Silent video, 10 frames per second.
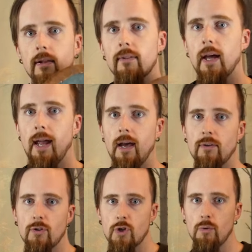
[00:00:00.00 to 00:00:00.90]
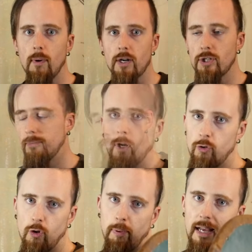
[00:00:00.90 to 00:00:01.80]
the hand too much. That
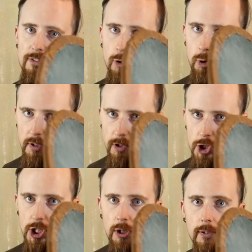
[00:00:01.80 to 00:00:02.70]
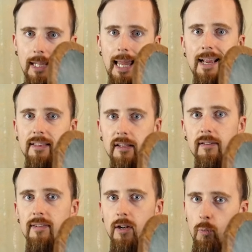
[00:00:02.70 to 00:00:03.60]
also applies to holding the shield like
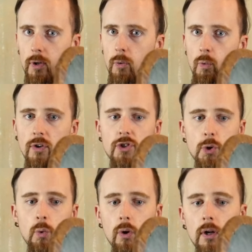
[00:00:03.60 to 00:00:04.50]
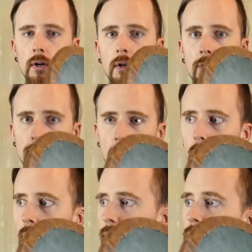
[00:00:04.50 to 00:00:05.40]
this in a one-on-one duel.
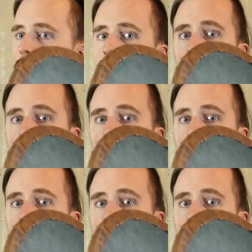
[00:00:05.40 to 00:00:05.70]
So this